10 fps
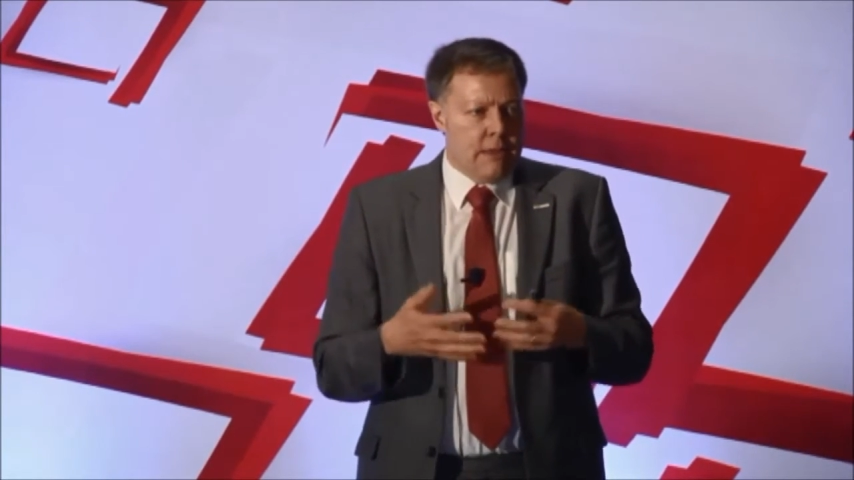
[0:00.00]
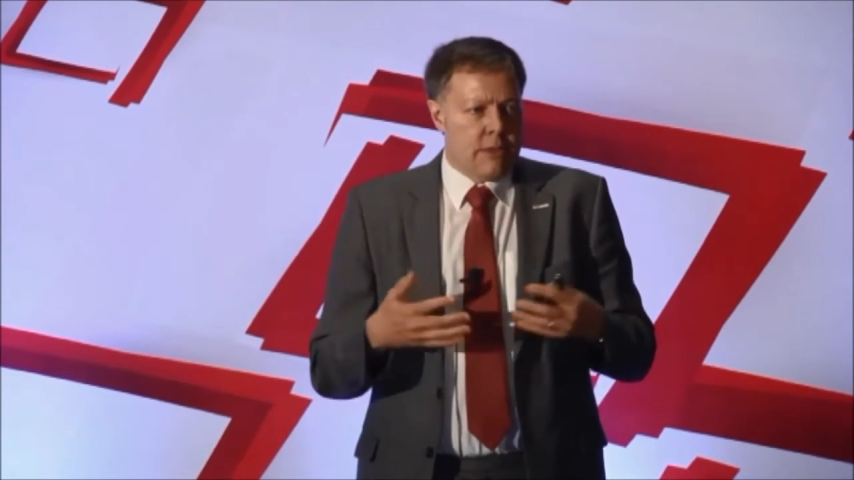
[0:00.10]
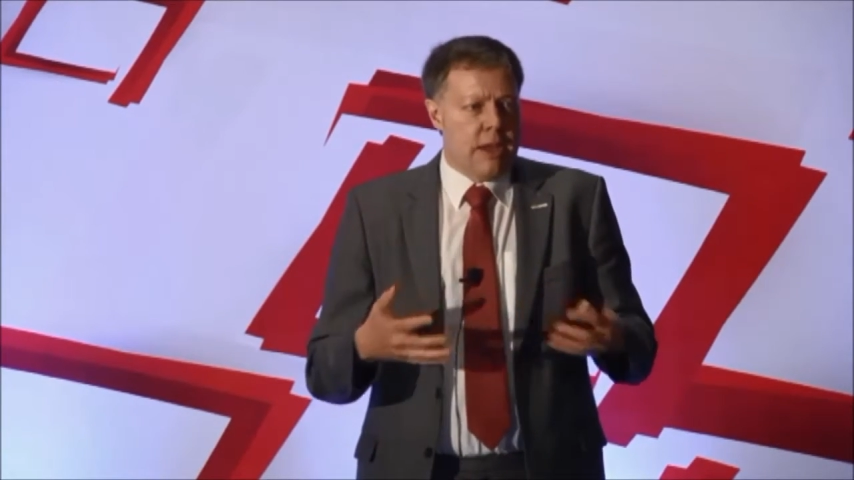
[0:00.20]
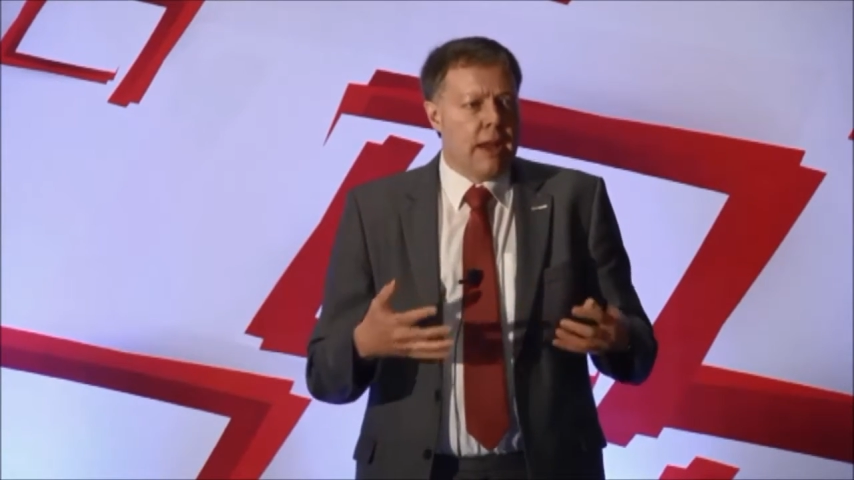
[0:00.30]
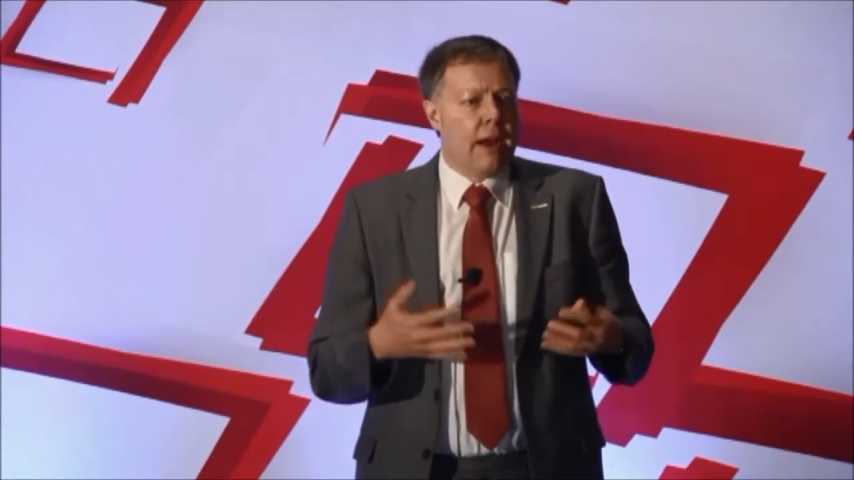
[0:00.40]
the
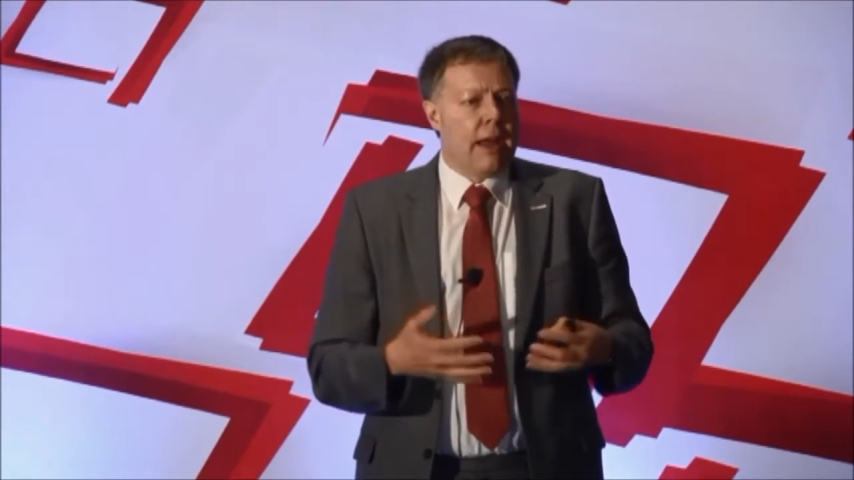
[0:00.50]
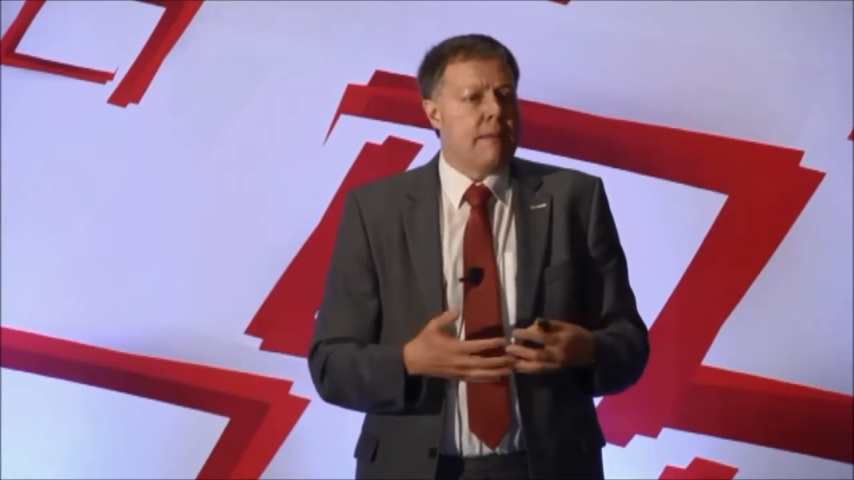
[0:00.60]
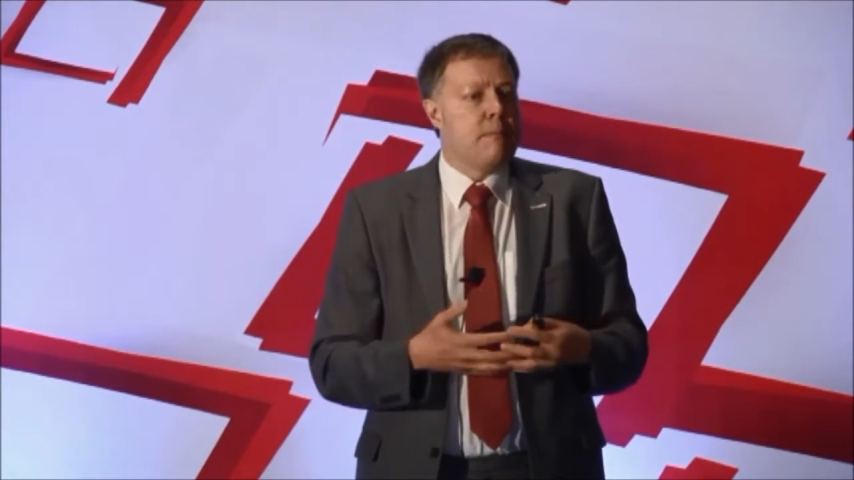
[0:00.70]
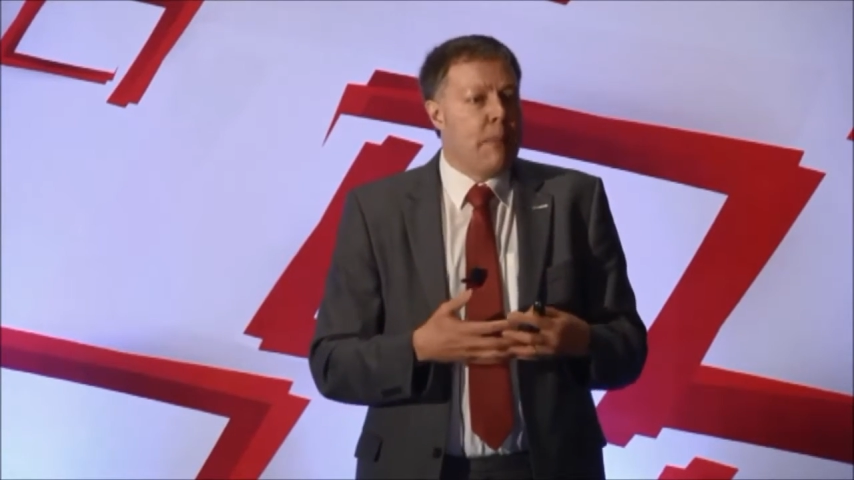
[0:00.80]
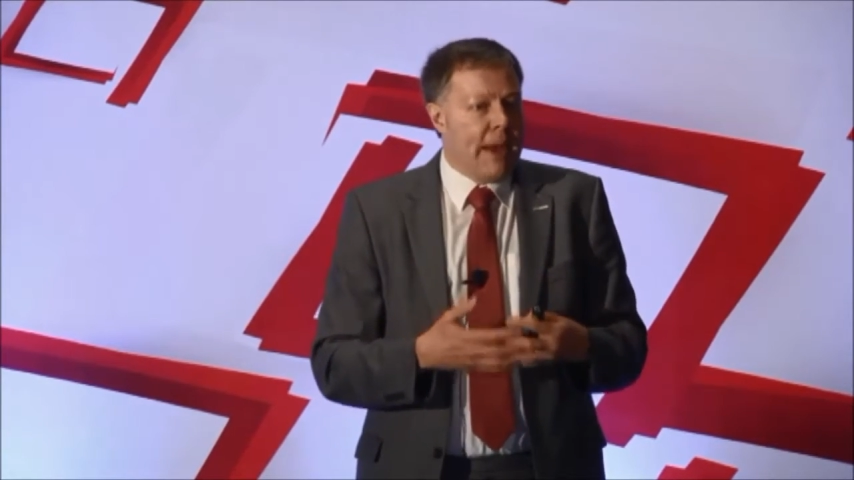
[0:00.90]
thing I
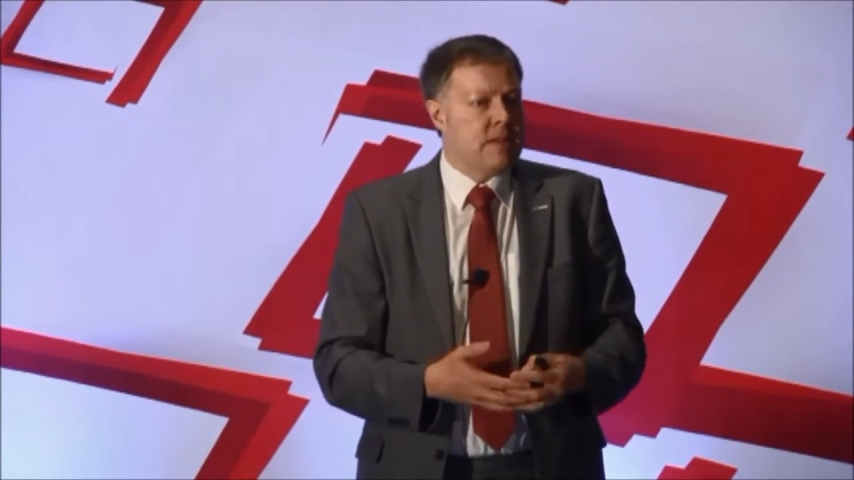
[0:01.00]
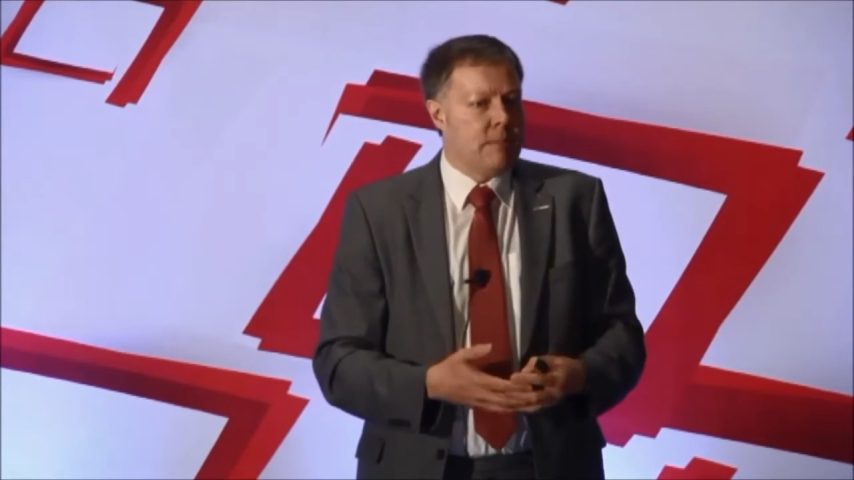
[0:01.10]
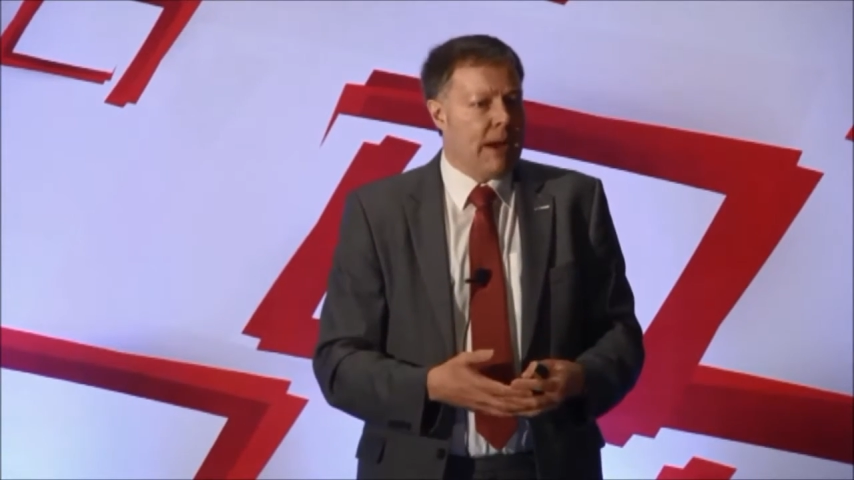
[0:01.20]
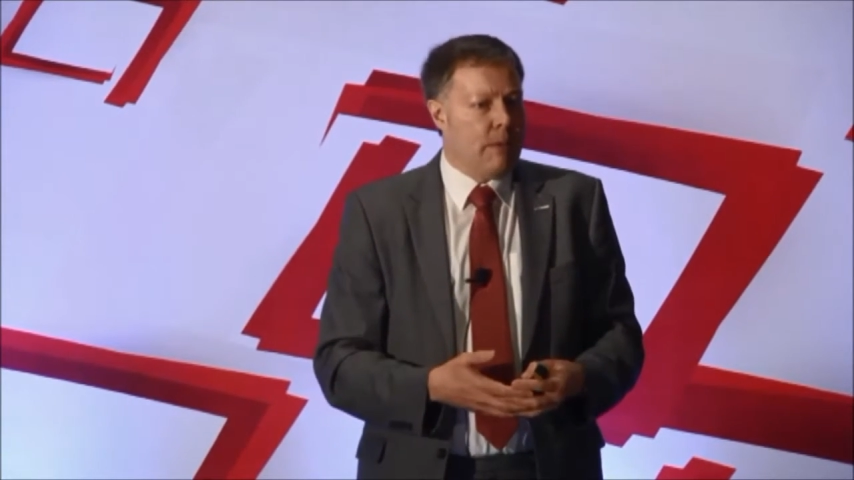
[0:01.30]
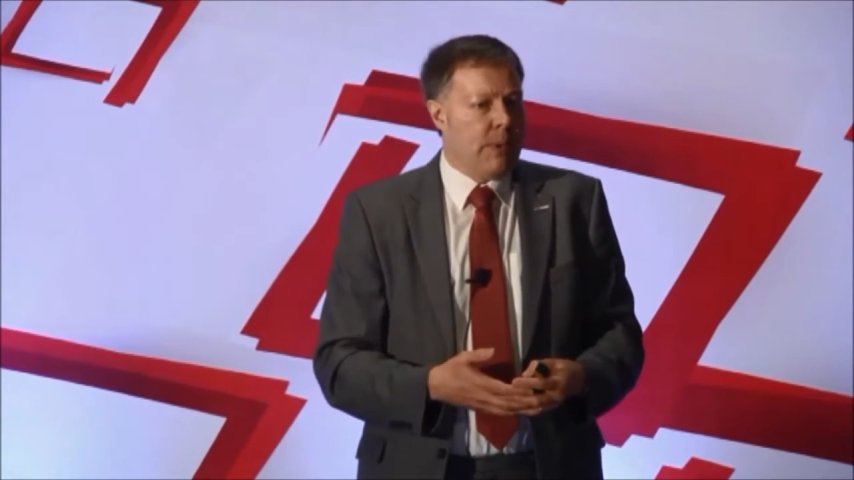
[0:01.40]
like best
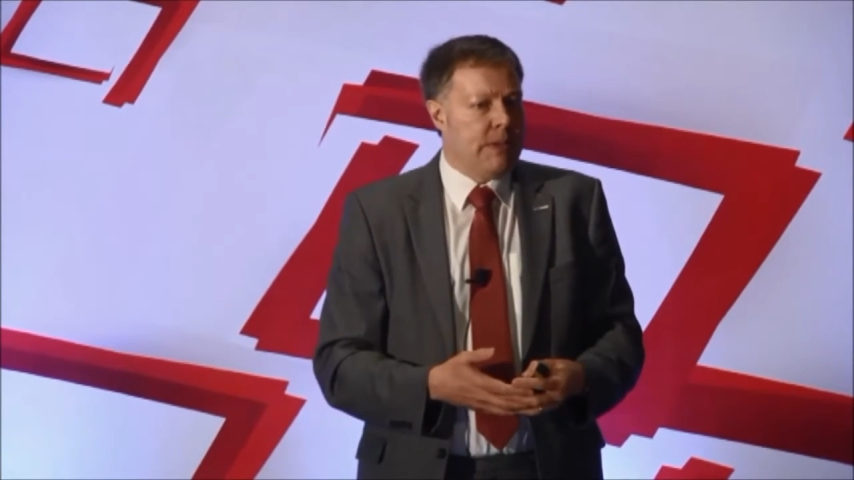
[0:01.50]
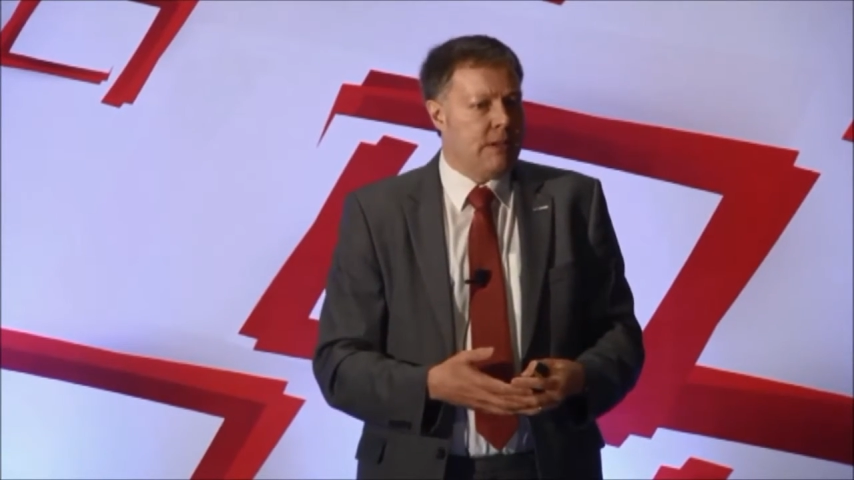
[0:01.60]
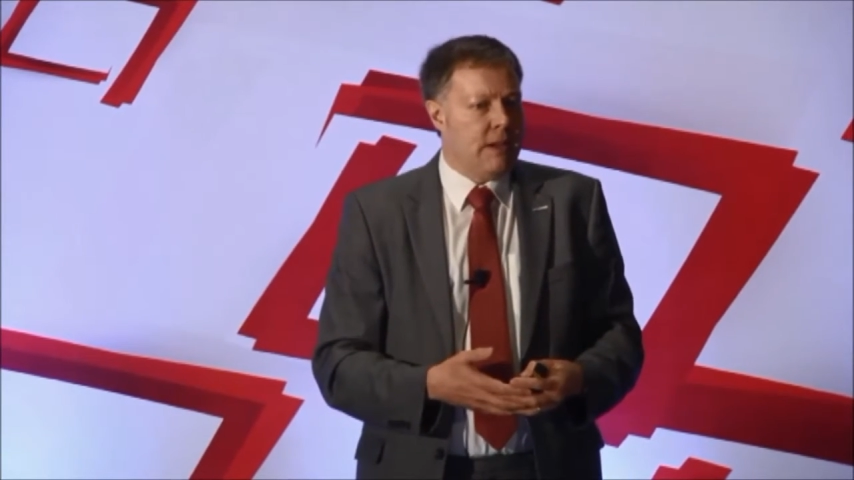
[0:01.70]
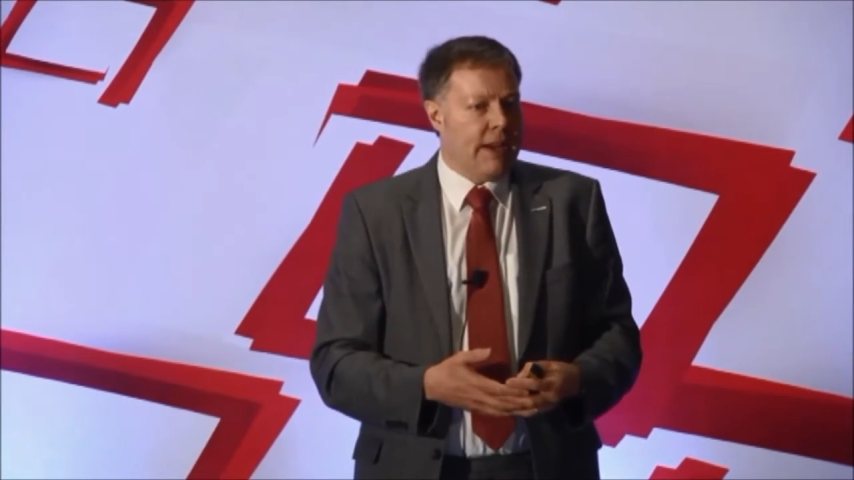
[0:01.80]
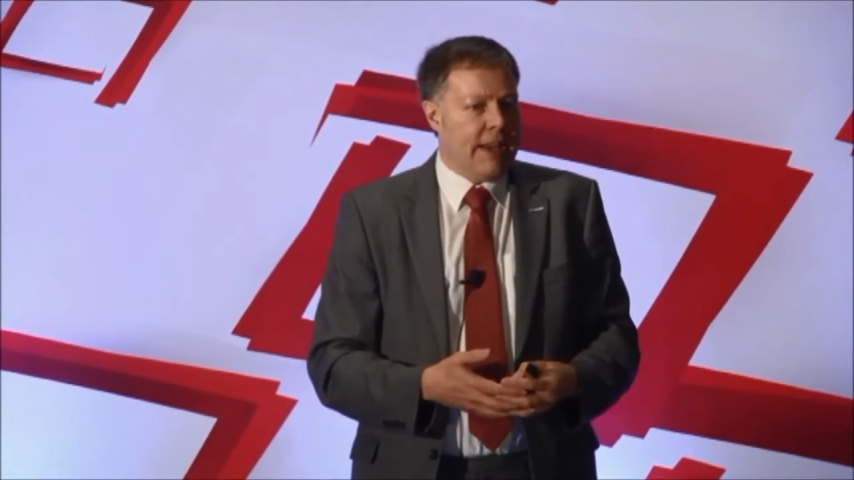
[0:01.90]
about
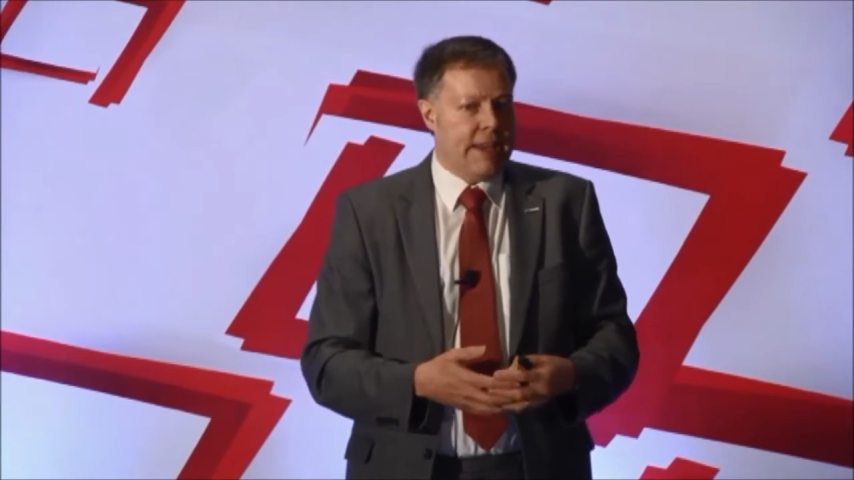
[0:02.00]
PCI